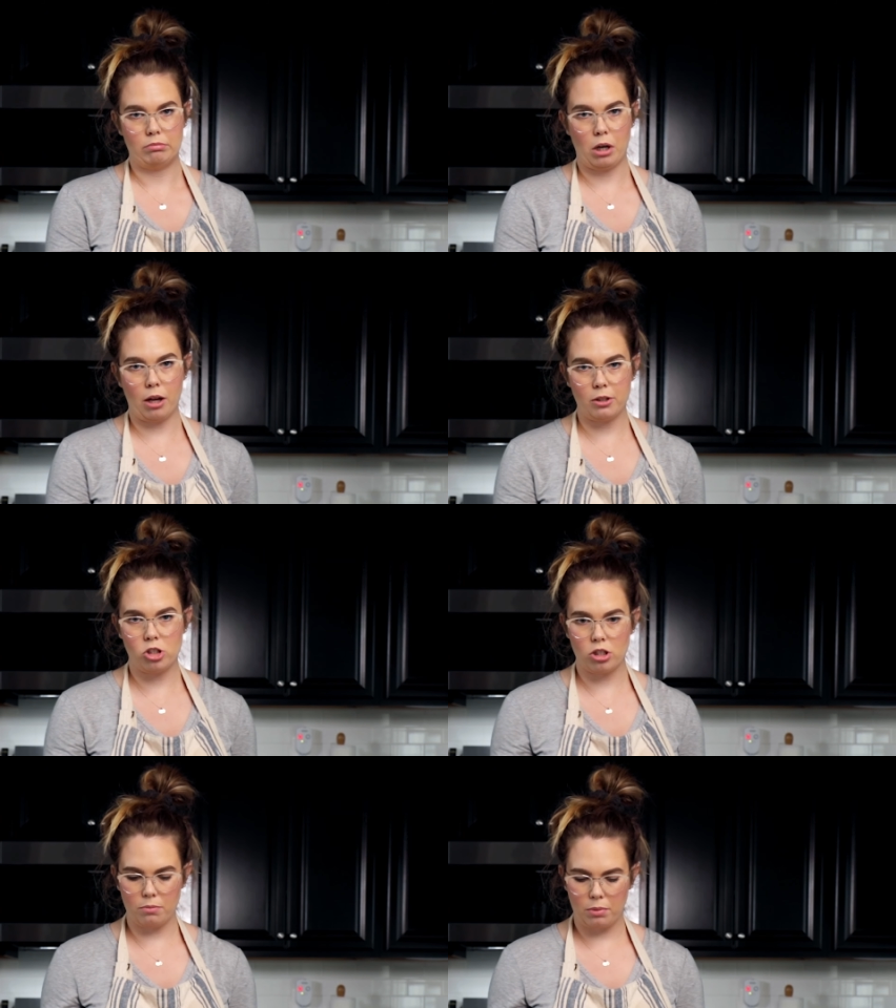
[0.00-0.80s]
Probably
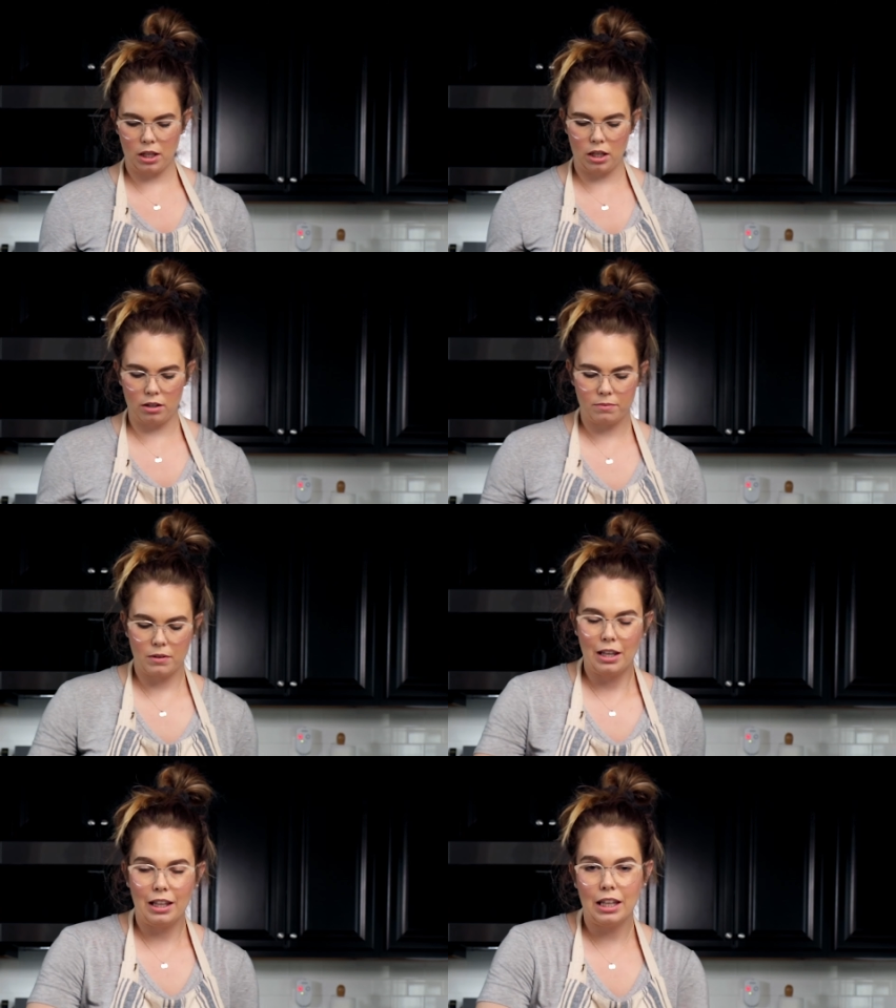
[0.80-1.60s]
shouldn't be
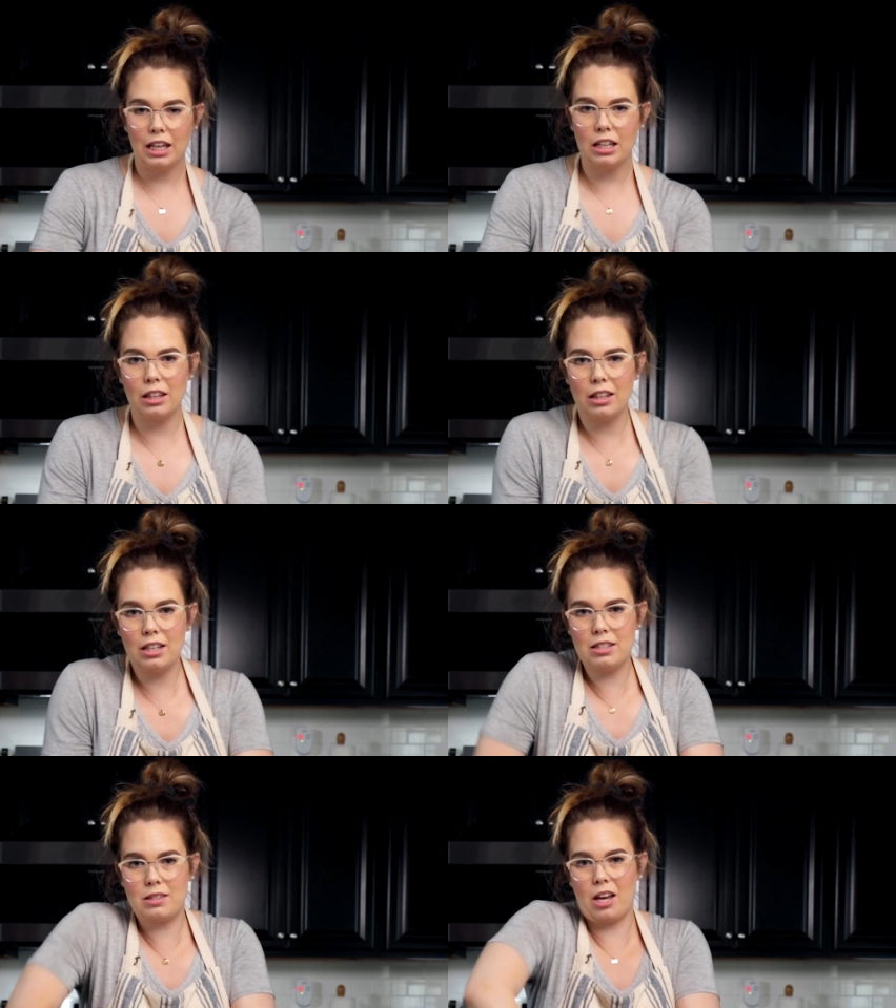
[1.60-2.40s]
eating these